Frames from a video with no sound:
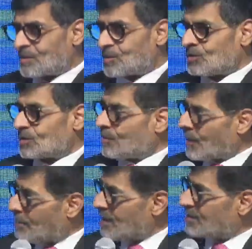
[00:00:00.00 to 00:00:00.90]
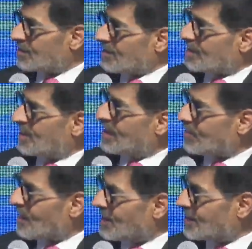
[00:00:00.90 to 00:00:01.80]
The Prime Minister is clearly
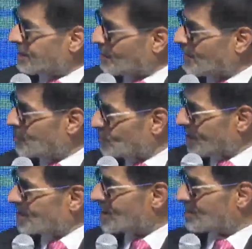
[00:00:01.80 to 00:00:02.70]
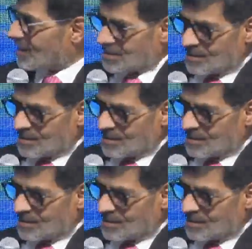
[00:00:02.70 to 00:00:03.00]
very determined to change this sector.